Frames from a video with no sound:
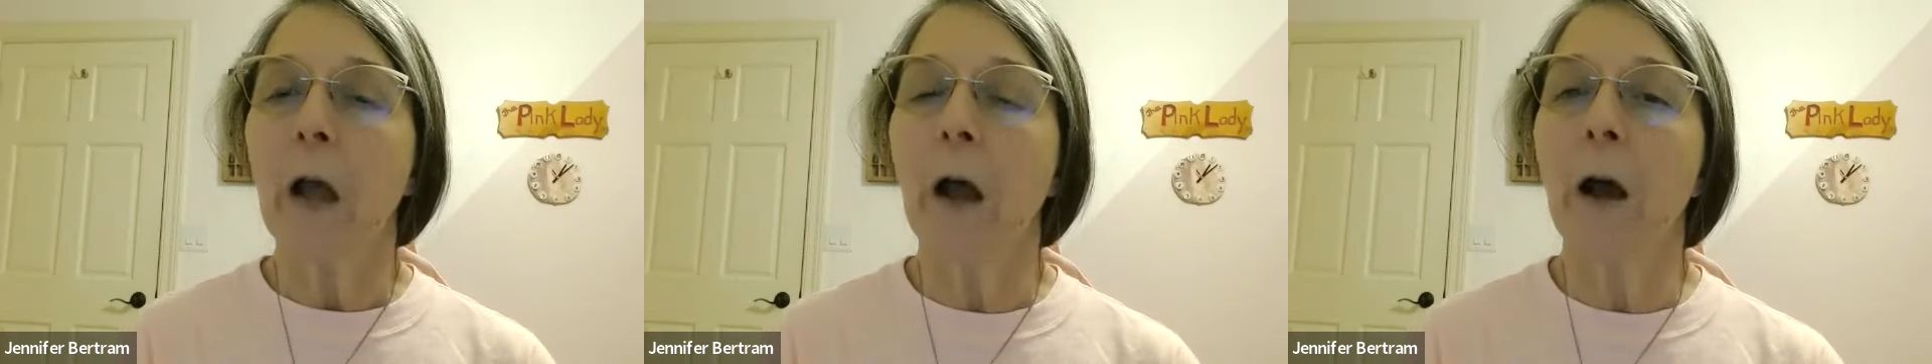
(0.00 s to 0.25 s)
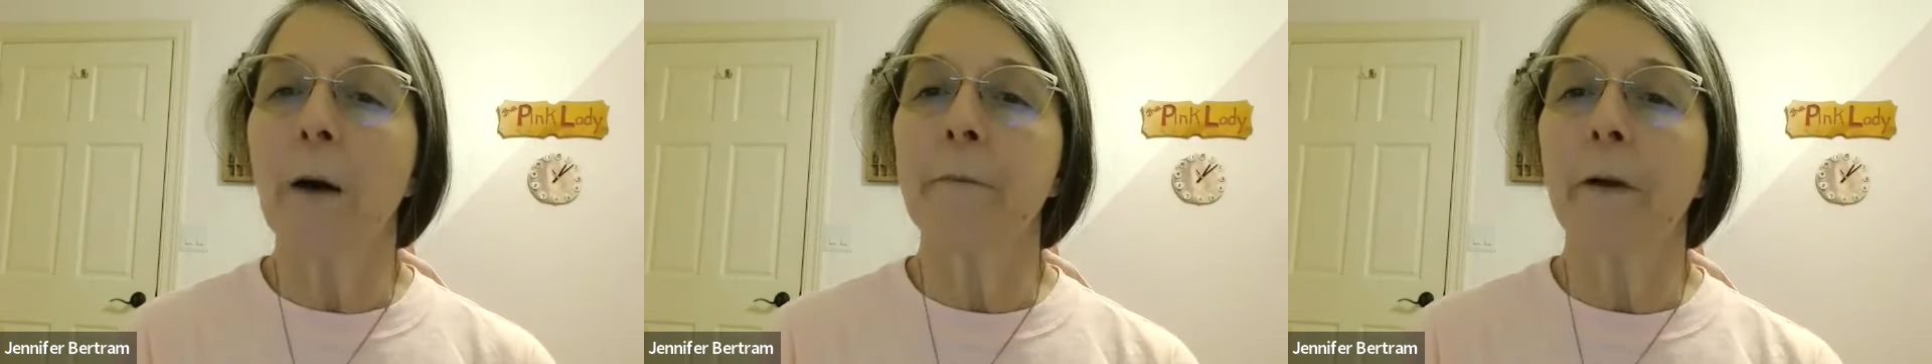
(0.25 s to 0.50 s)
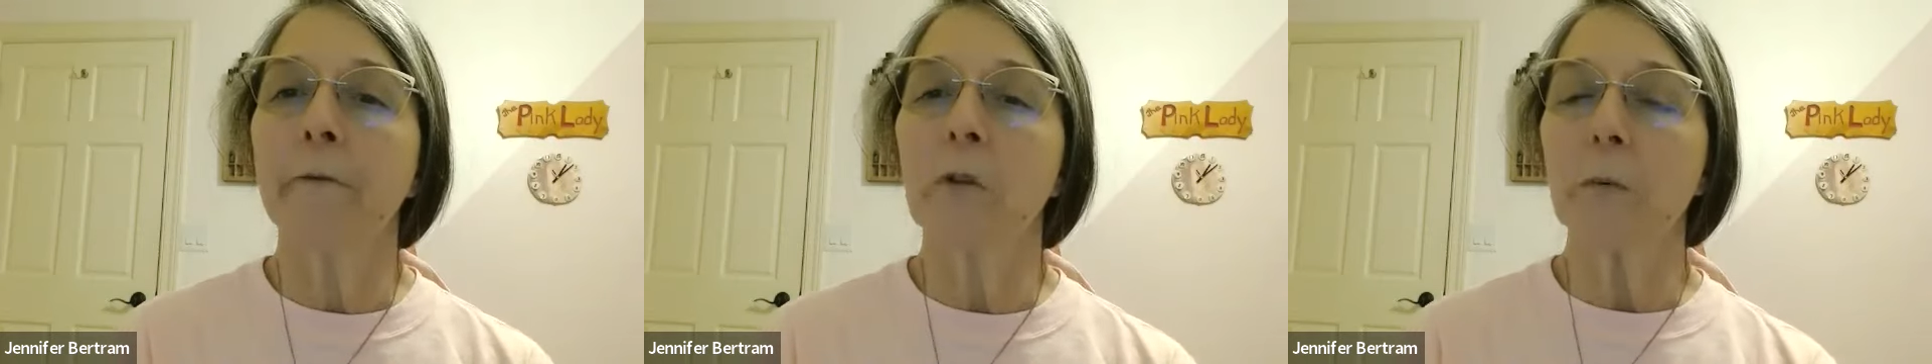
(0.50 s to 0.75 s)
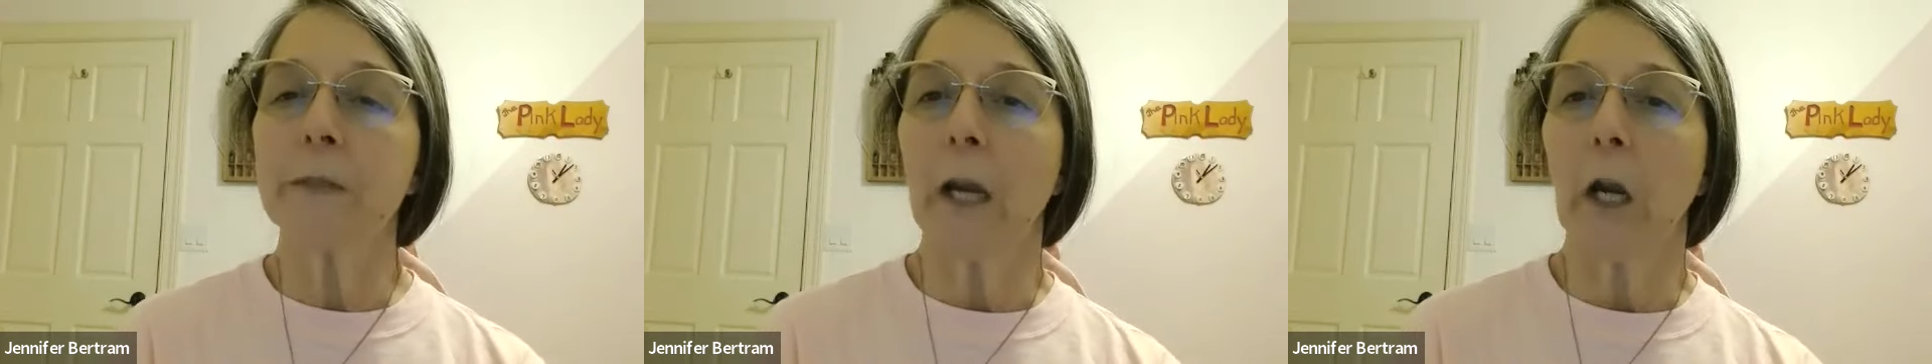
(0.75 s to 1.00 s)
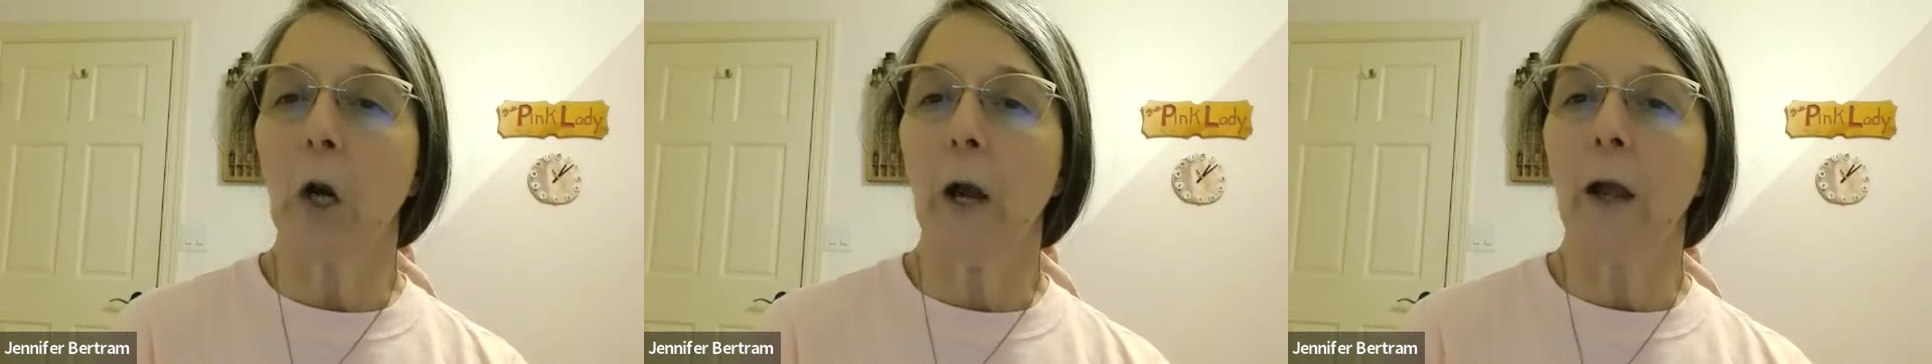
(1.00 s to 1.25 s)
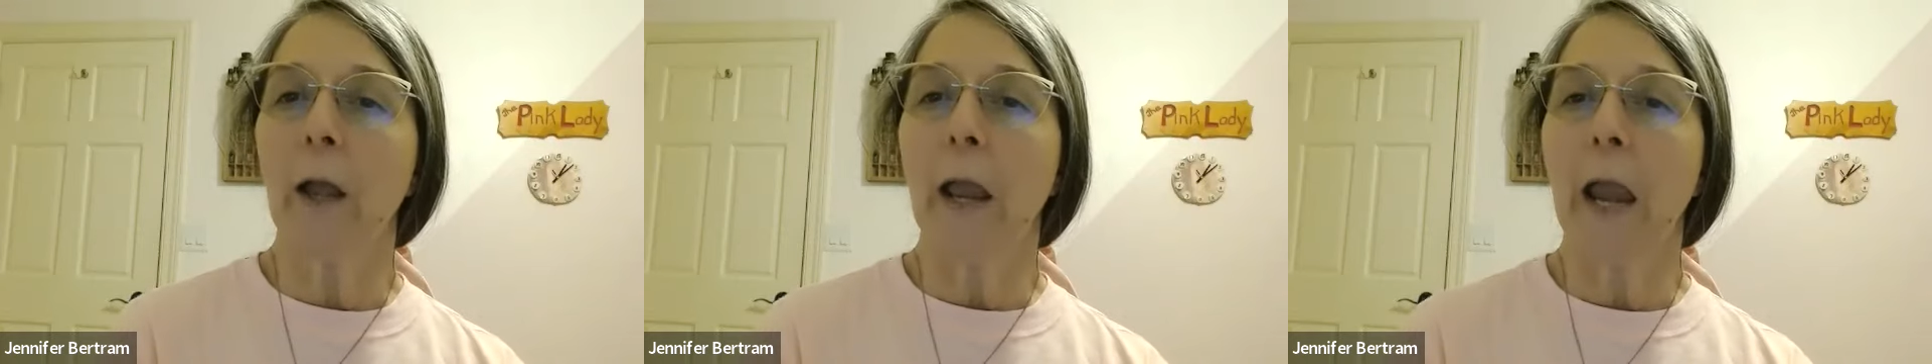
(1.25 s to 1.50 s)
of
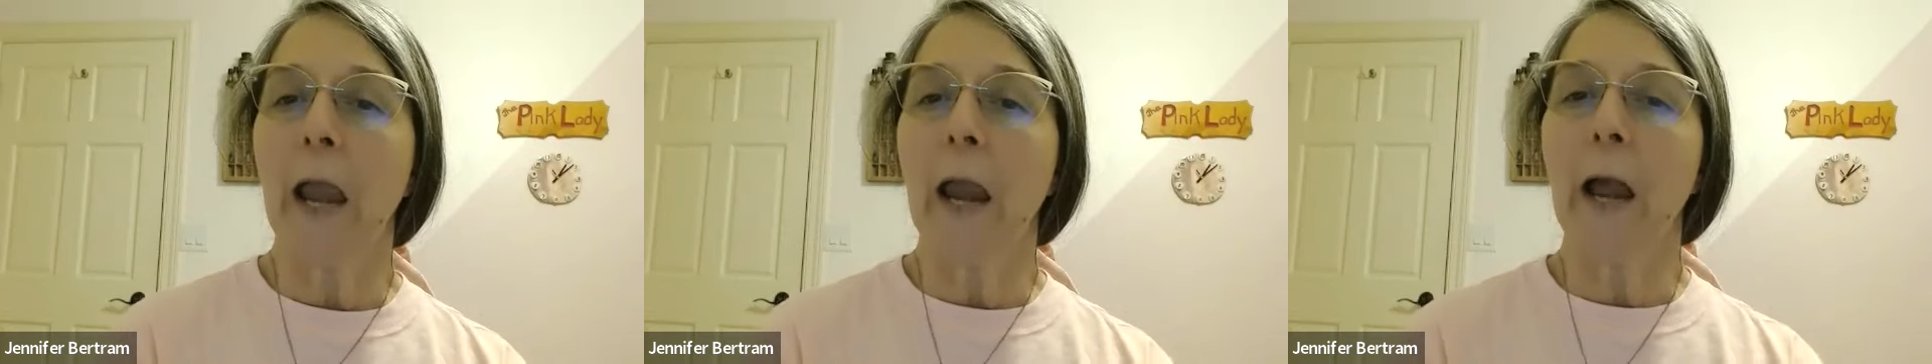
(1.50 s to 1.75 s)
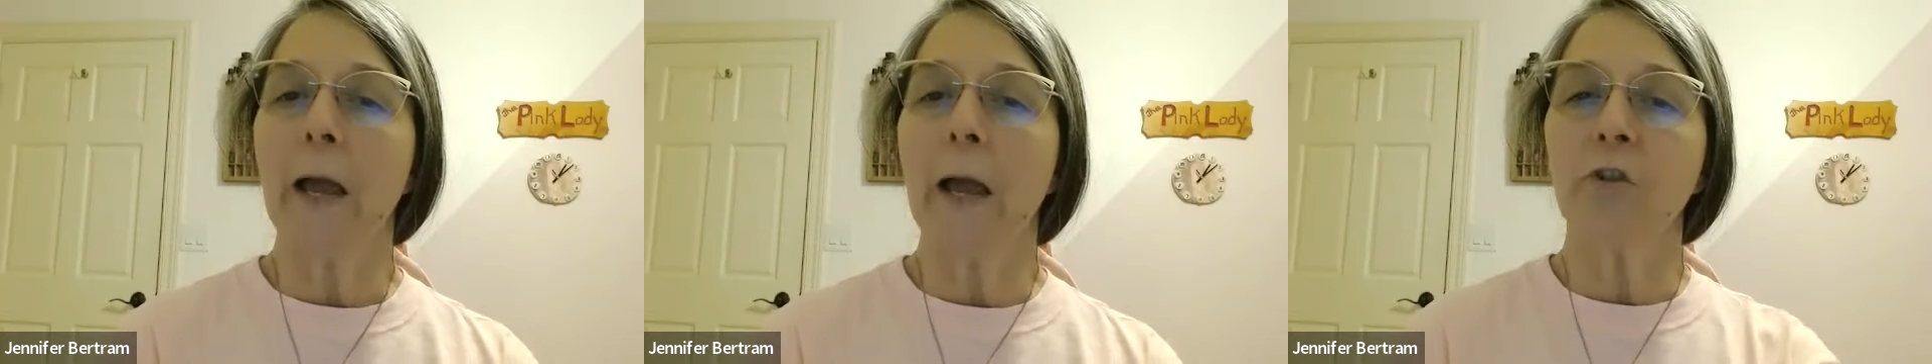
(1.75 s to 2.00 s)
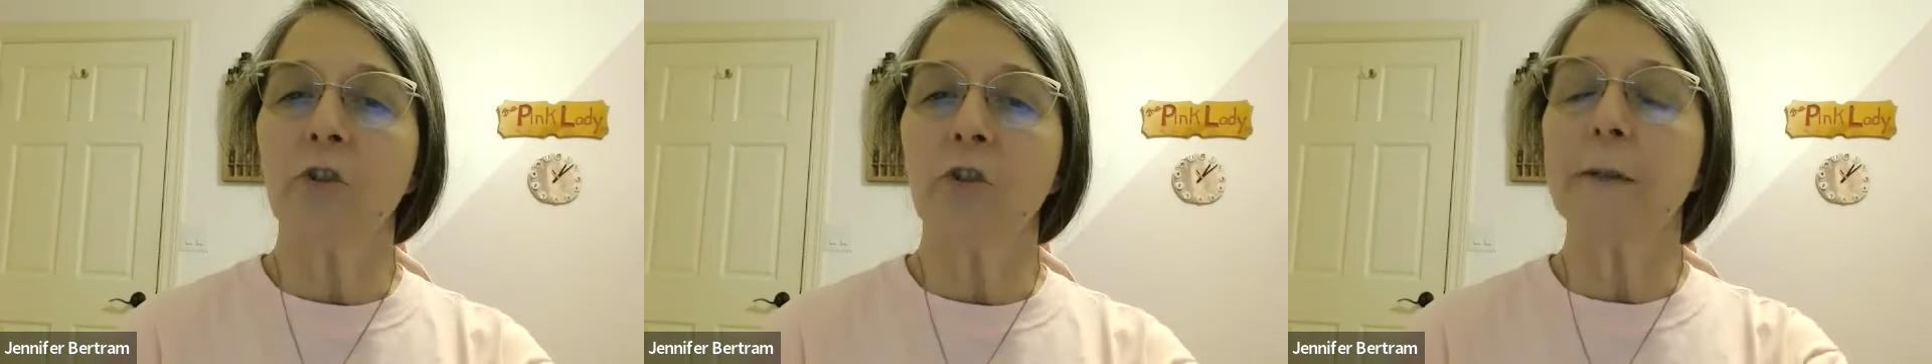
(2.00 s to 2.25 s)
doTERRA, and